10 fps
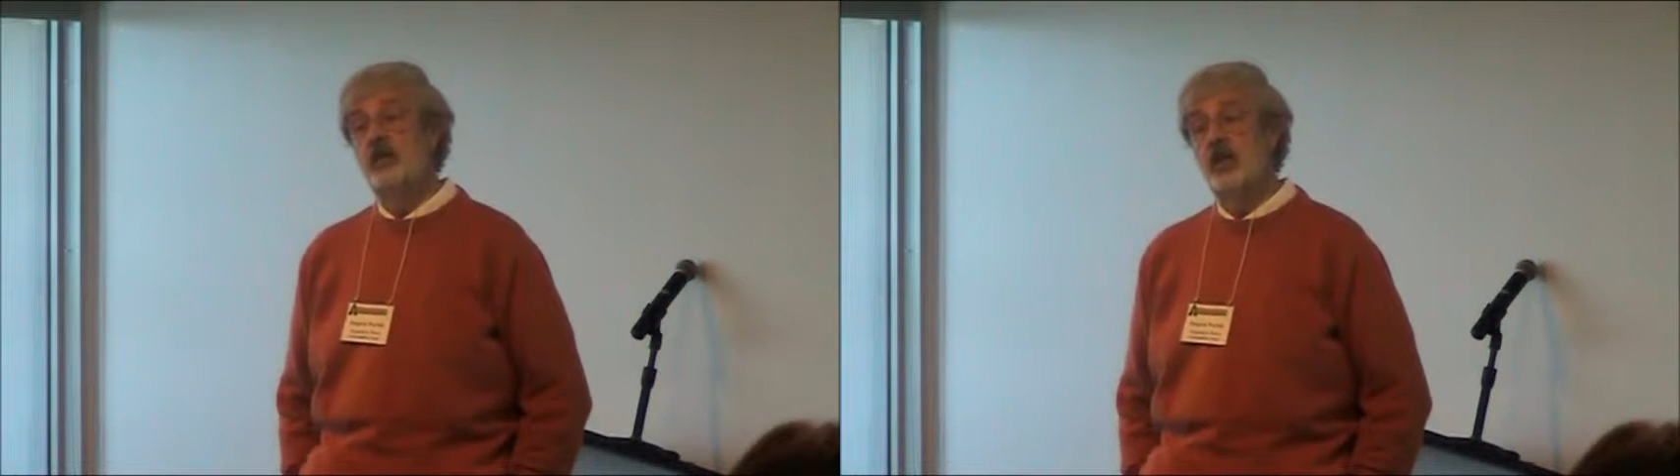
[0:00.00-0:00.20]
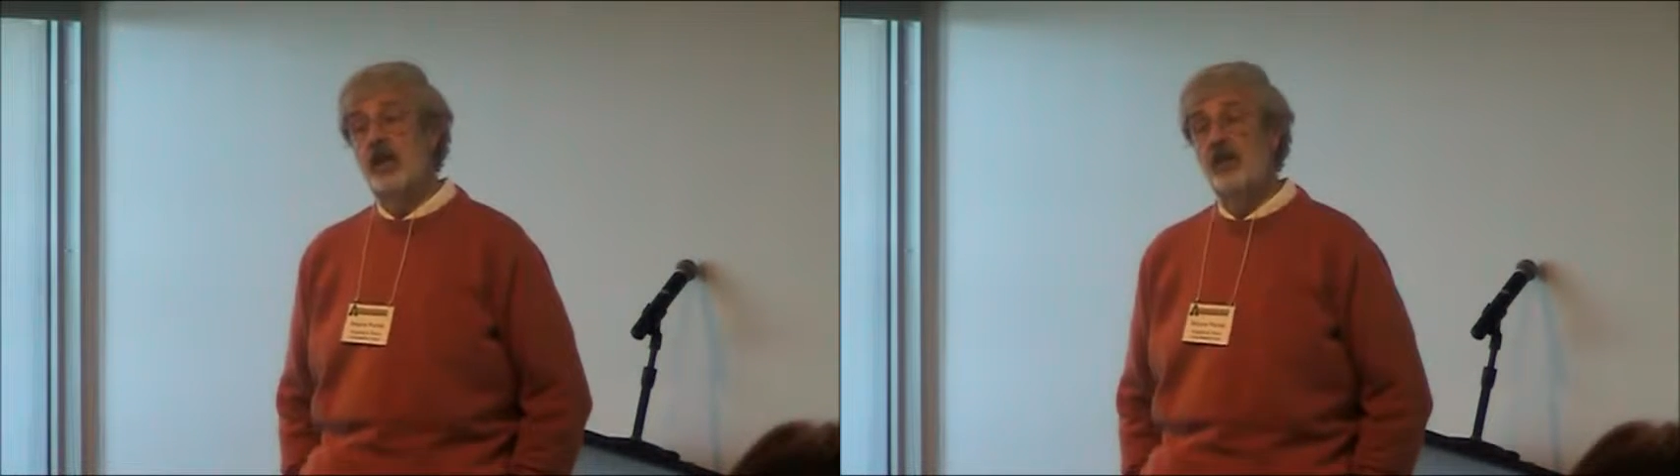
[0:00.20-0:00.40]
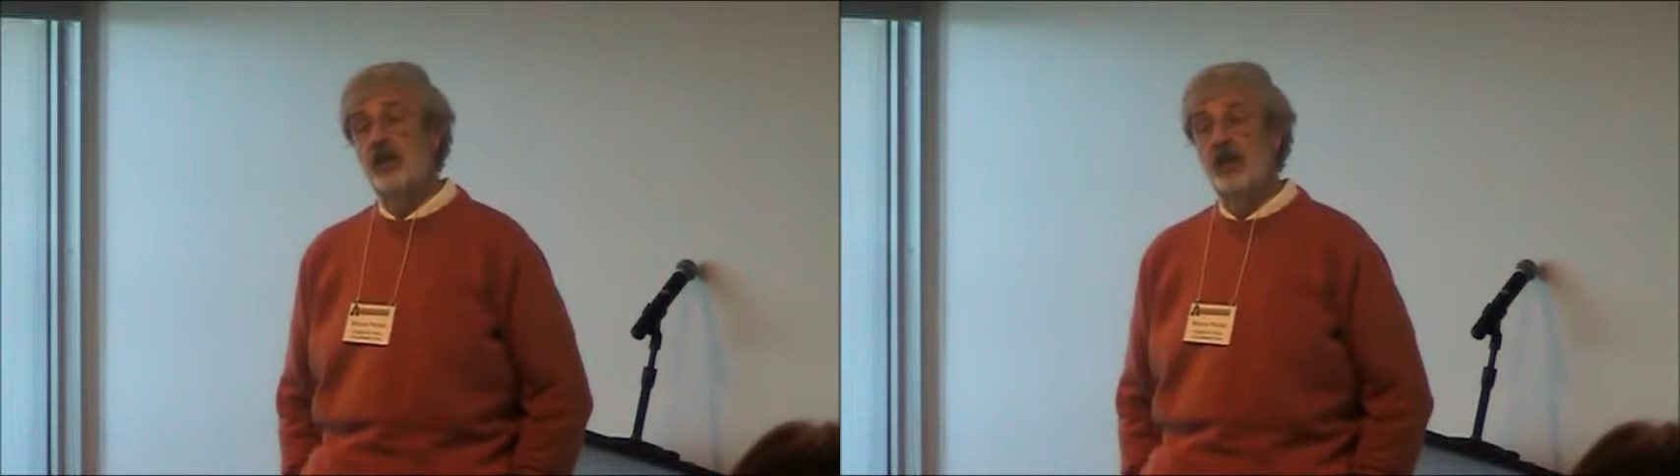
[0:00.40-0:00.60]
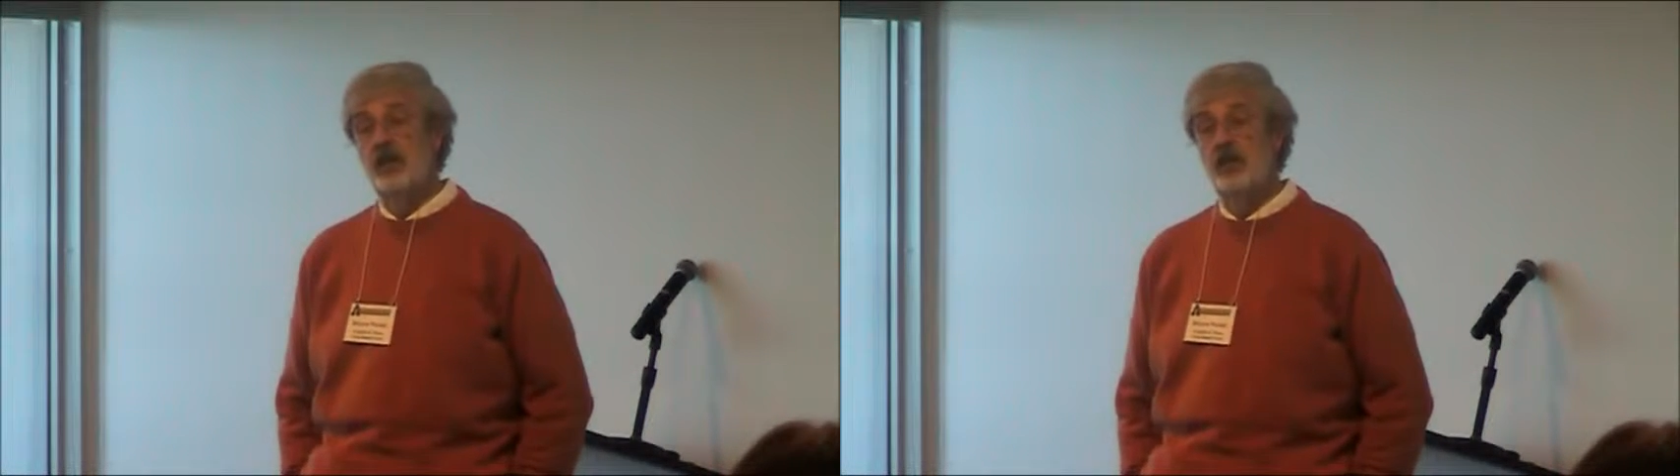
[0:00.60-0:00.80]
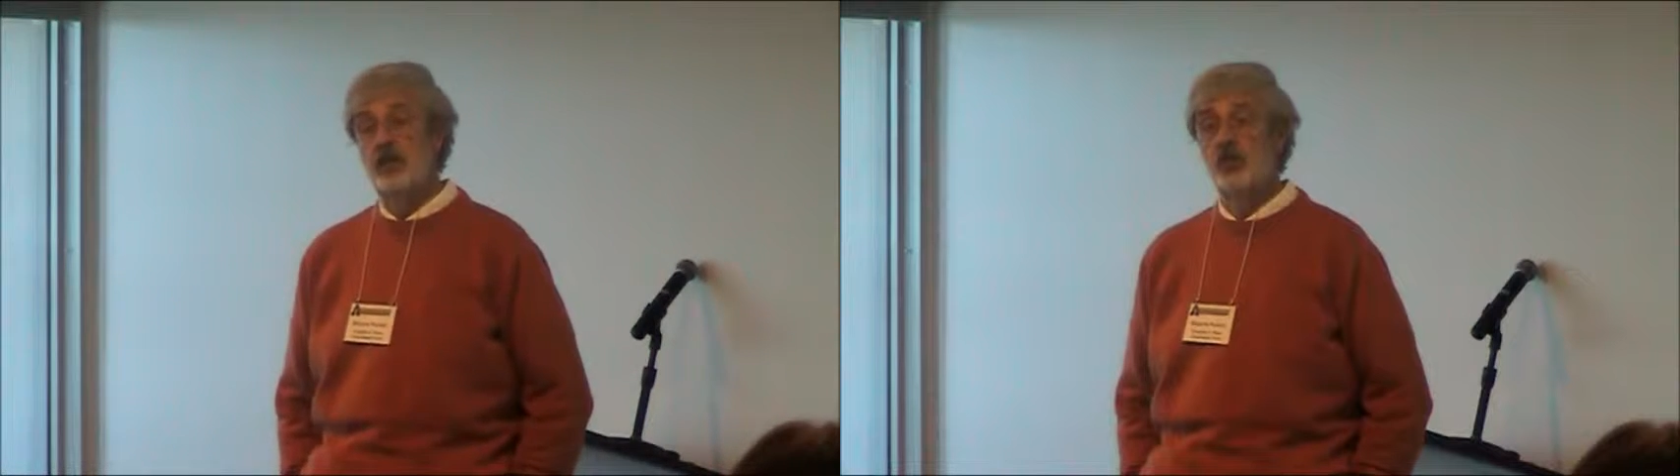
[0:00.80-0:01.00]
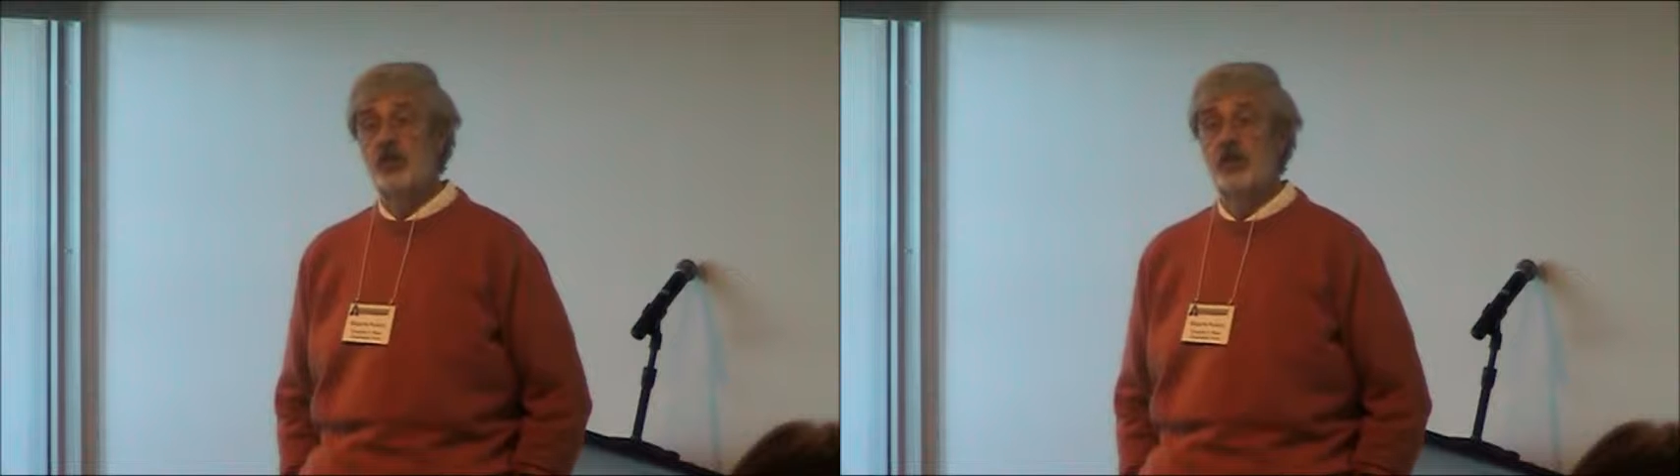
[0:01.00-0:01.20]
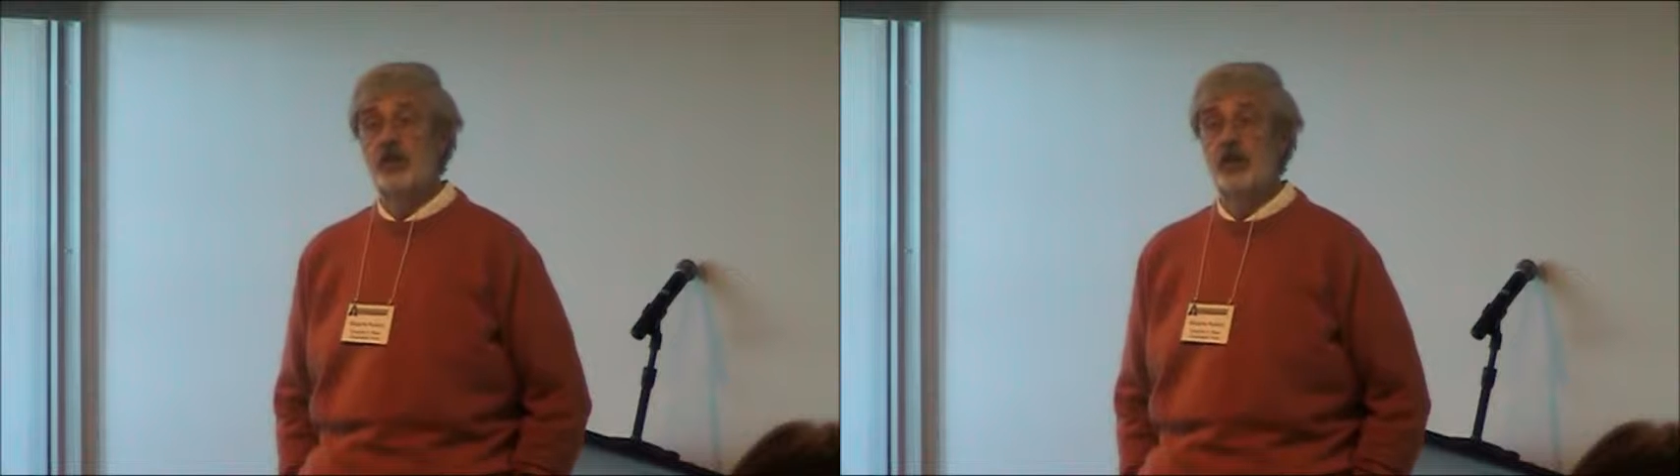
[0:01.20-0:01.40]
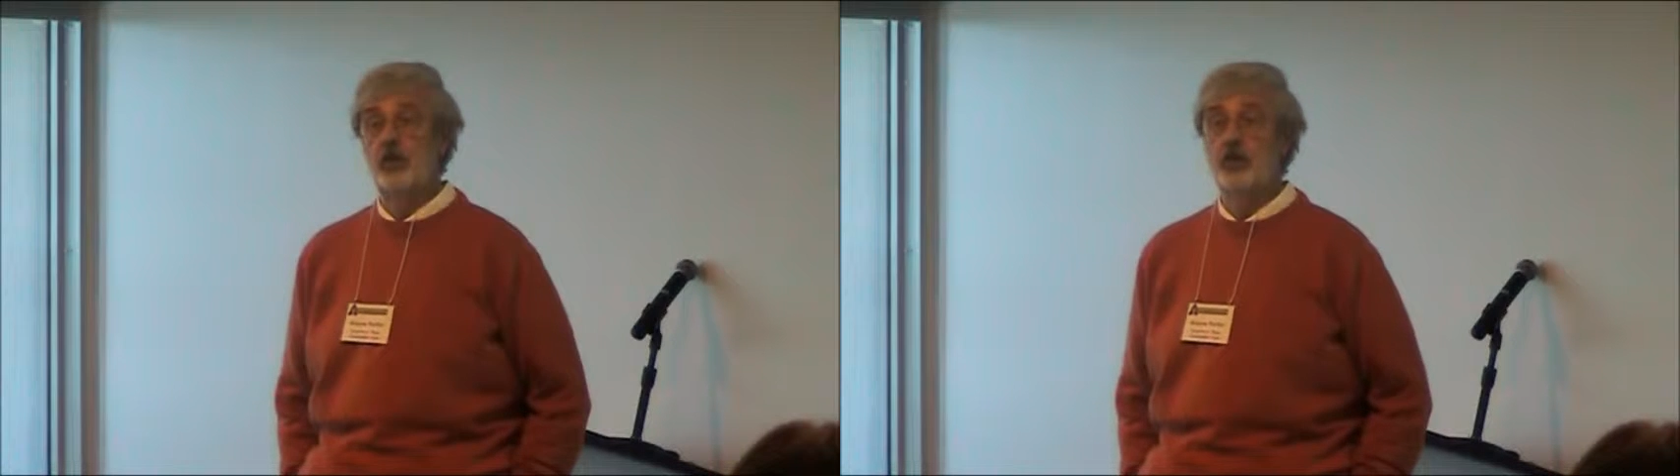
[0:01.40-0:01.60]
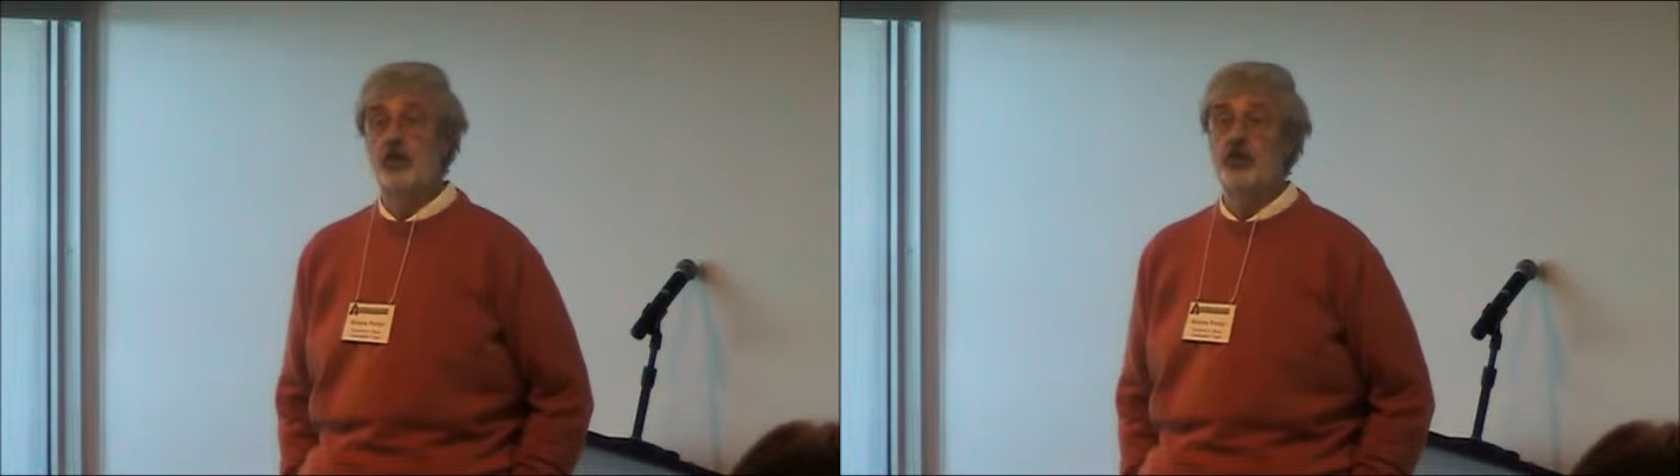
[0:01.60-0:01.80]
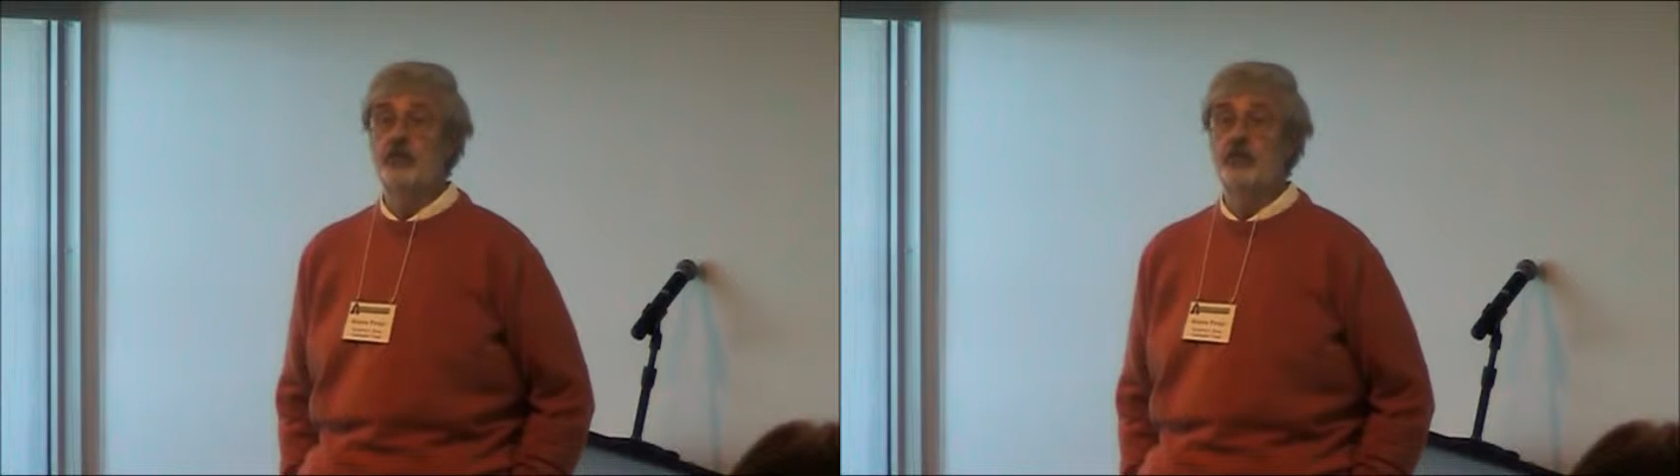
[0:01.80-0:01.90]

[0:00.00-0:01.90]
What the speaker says: a lot of that has to do with evaluation,